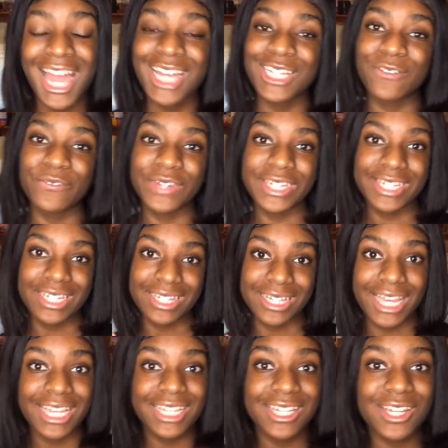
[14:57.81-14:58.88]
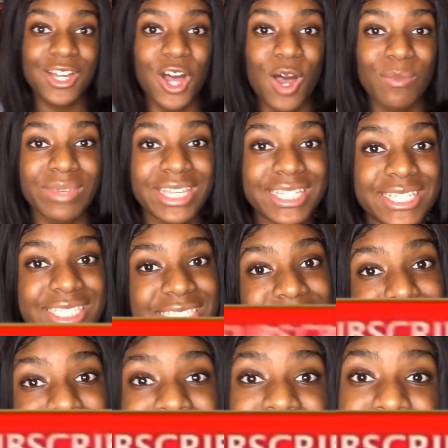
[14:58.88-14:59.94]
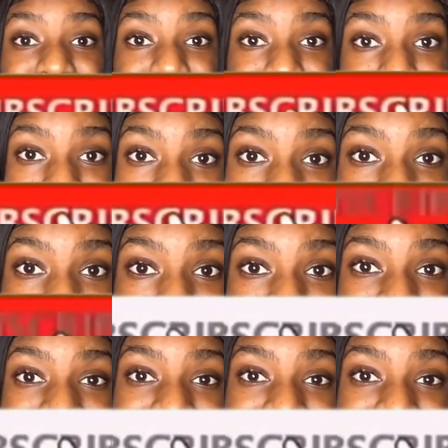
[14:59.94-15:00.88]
Don't forget to like, comment, and subscribe.